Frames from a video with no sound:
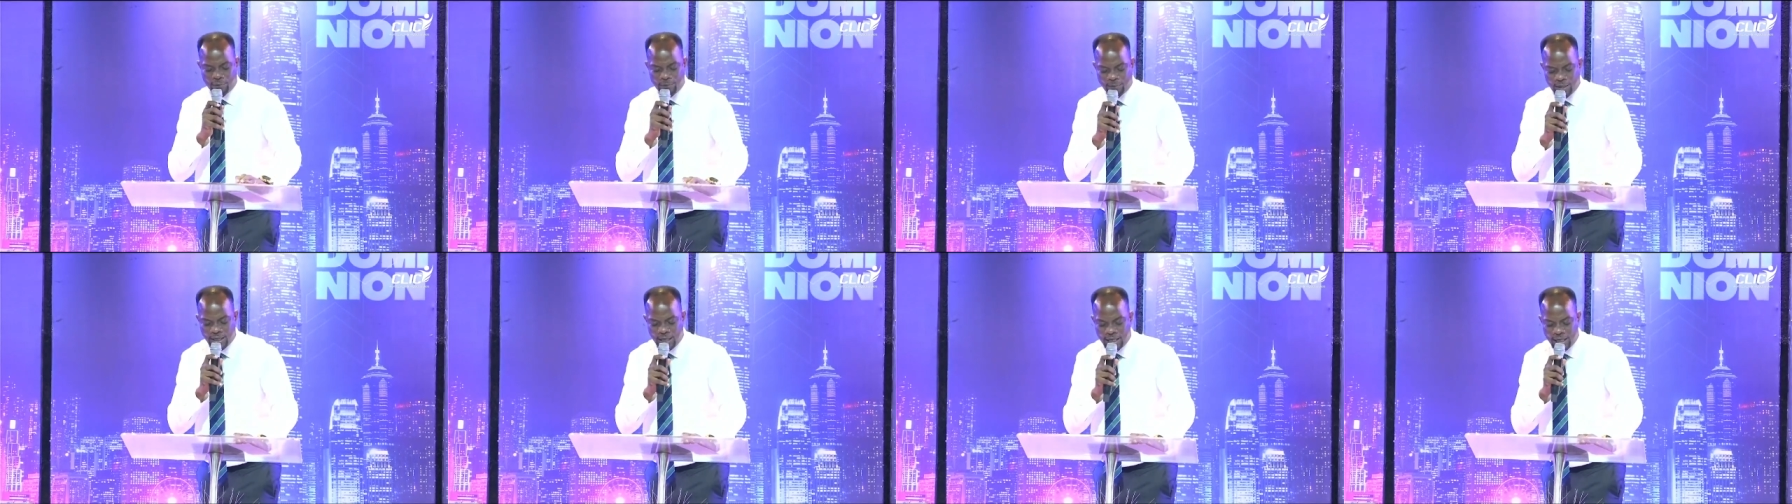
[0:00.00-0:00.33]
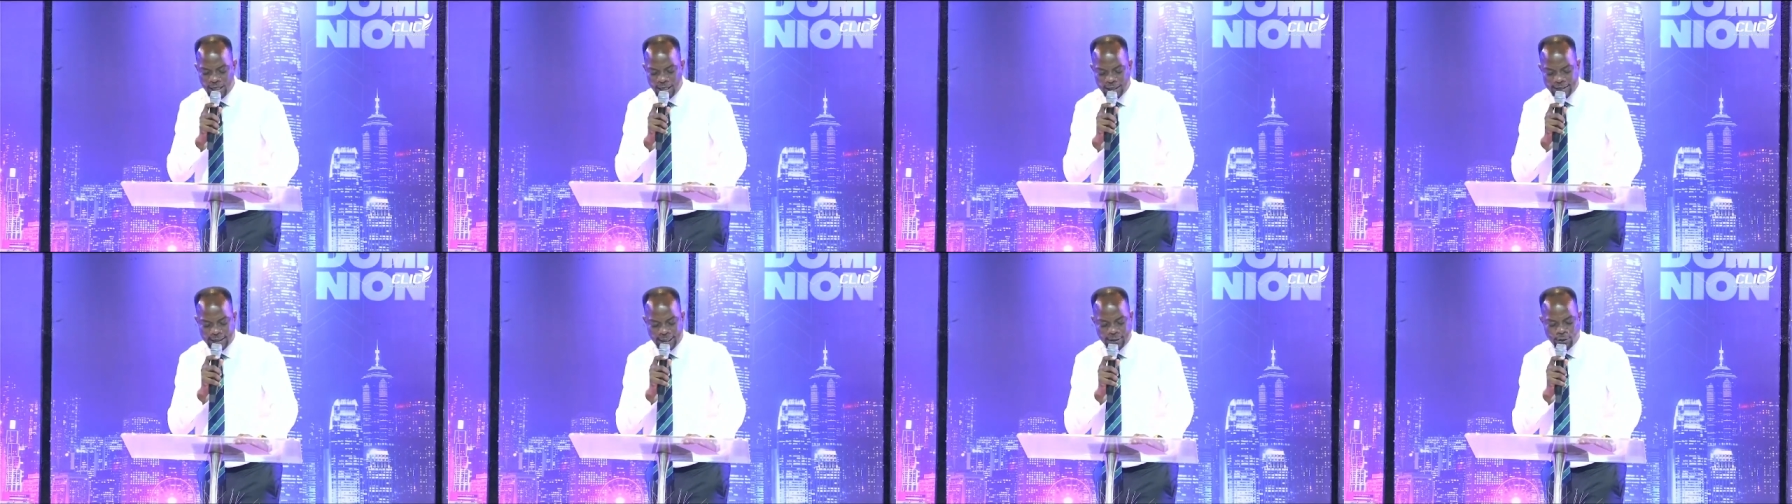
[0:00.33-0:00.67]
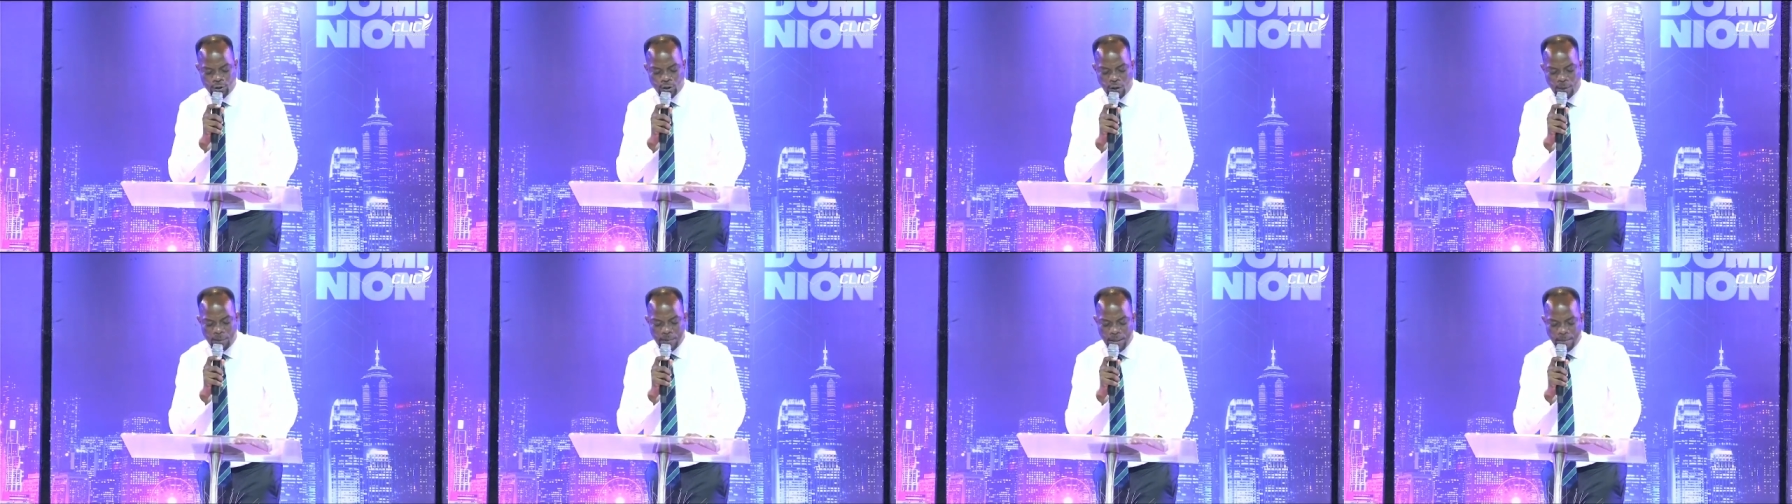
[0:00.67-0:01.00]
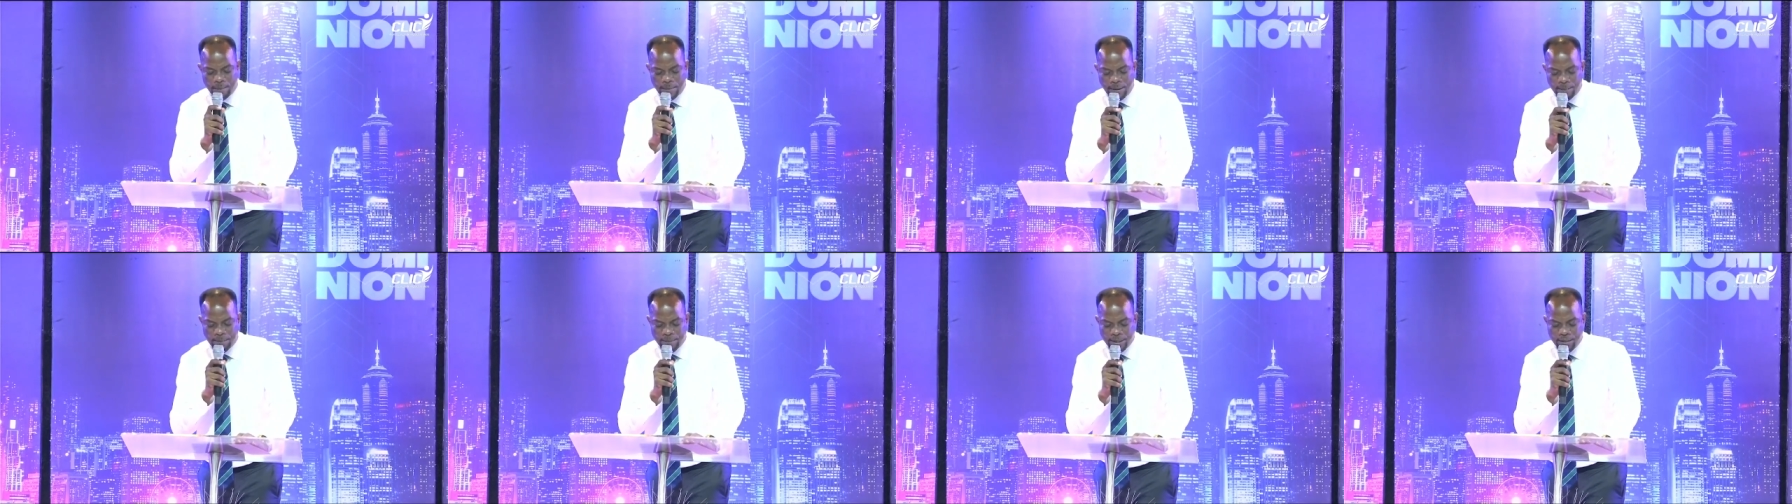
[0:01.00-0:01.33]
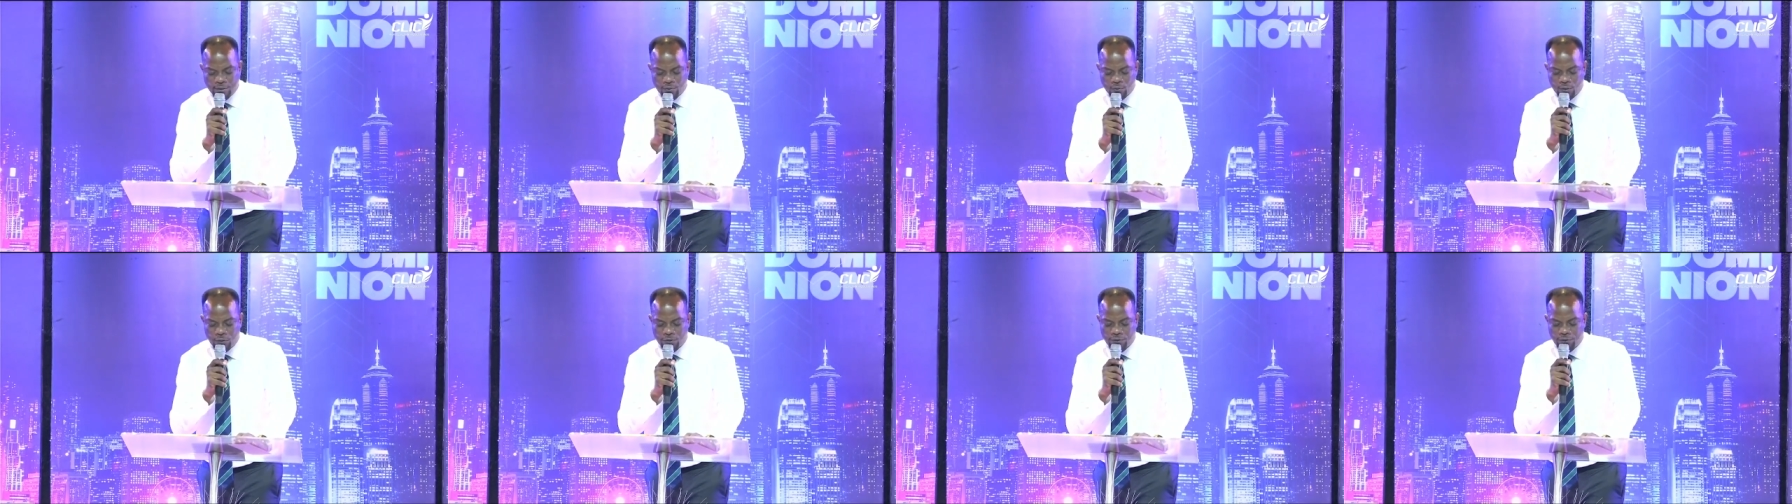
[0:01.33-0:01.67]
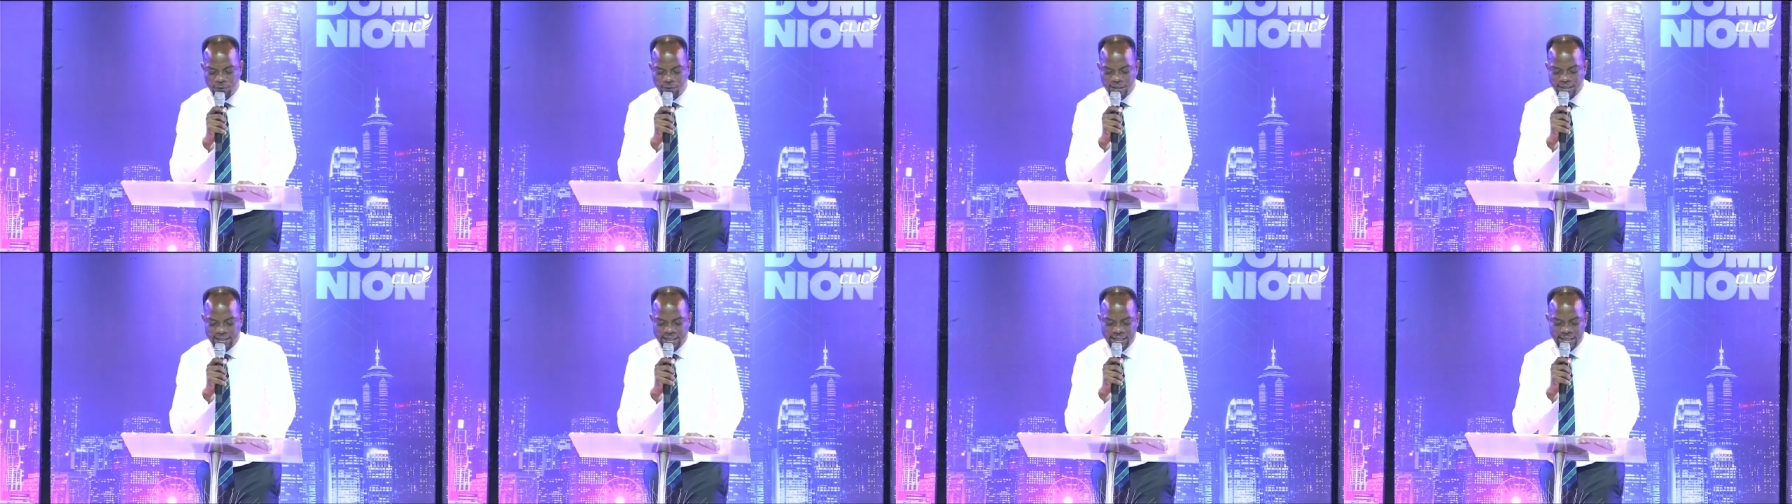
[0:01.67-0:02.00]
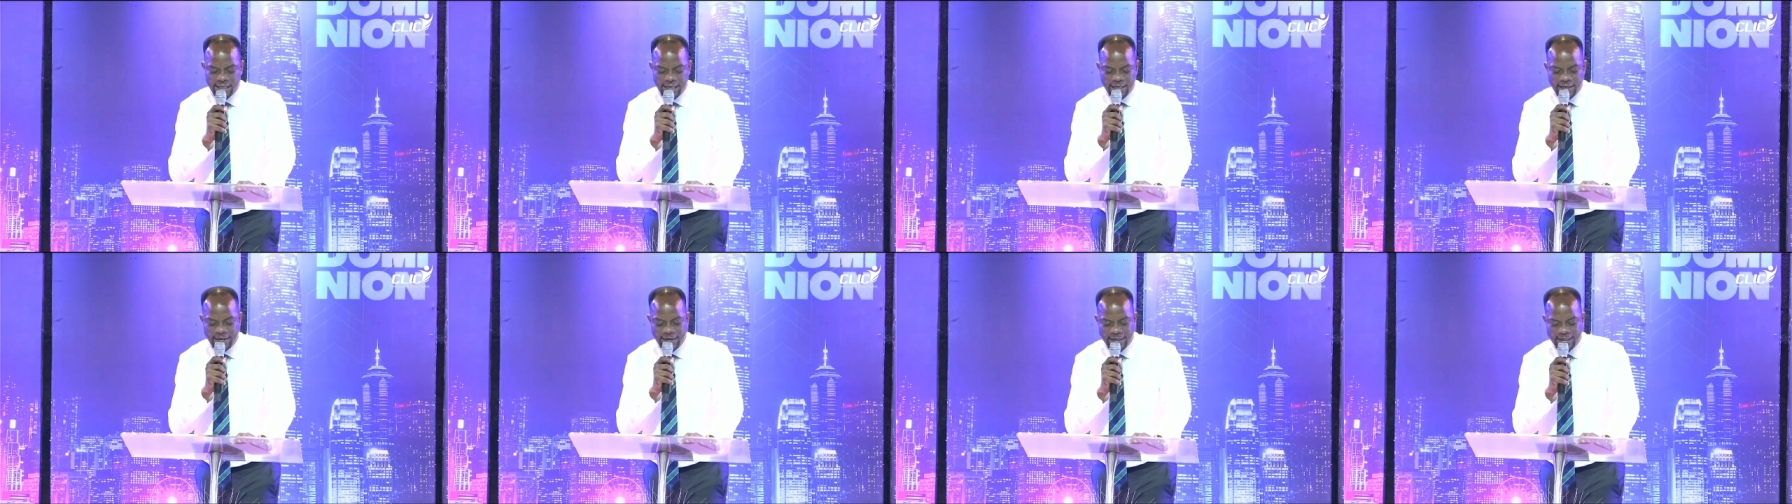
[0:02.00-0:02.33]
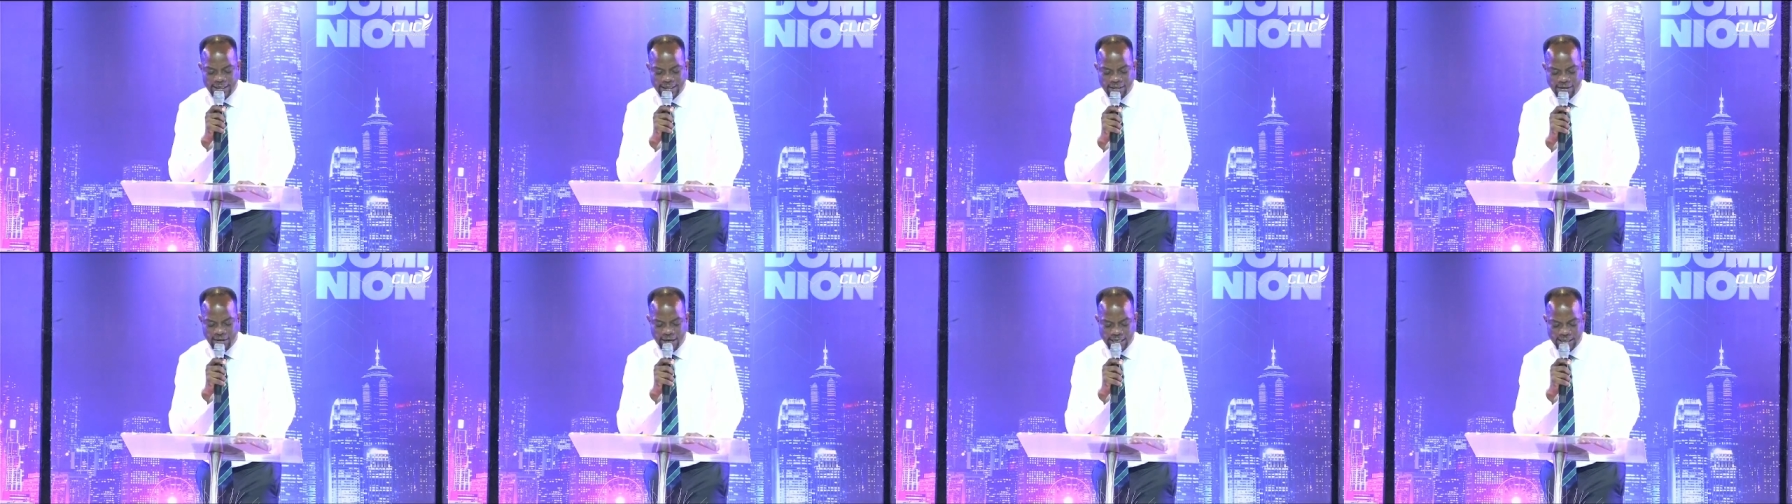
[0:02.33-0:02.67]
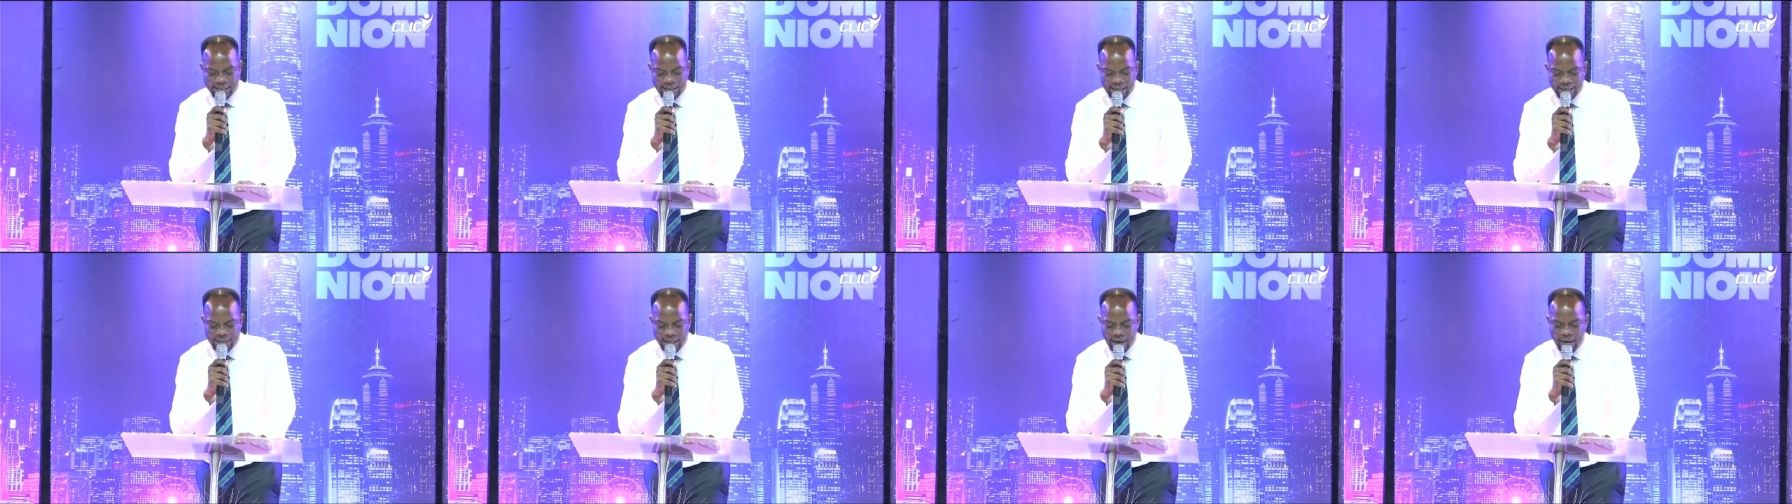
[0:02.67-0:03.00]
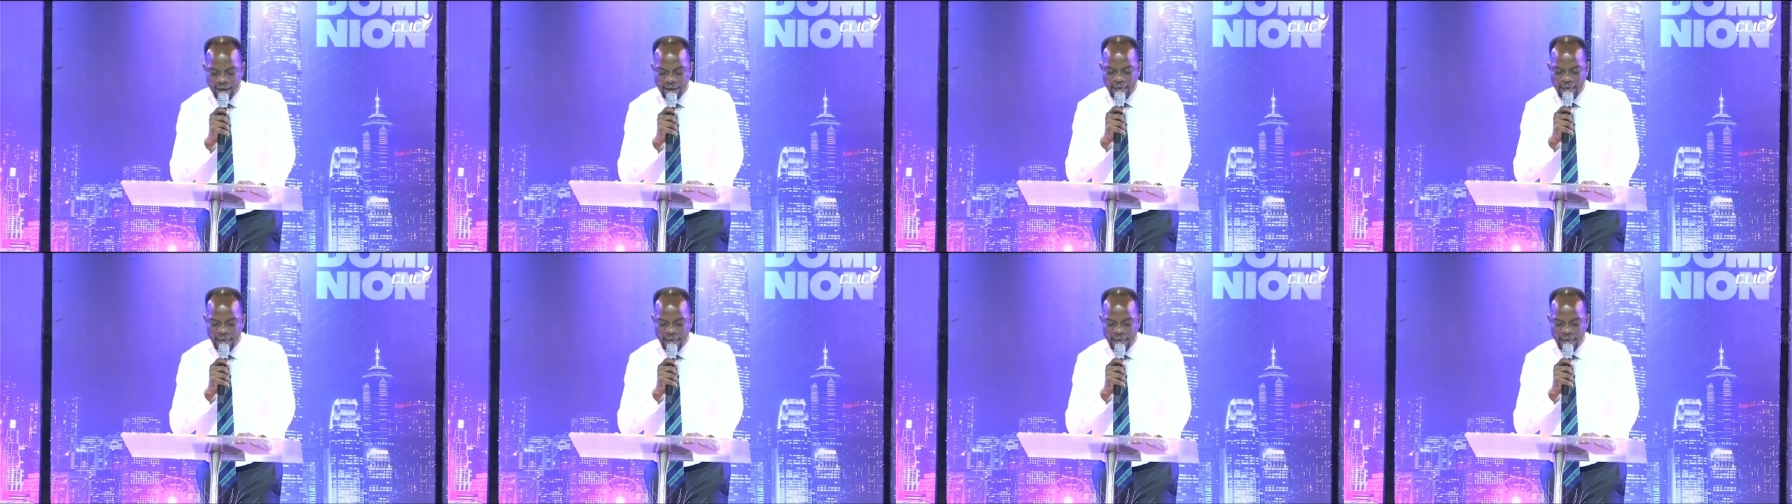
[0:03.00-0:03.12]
he said, John the Baptist was facing a great crisis,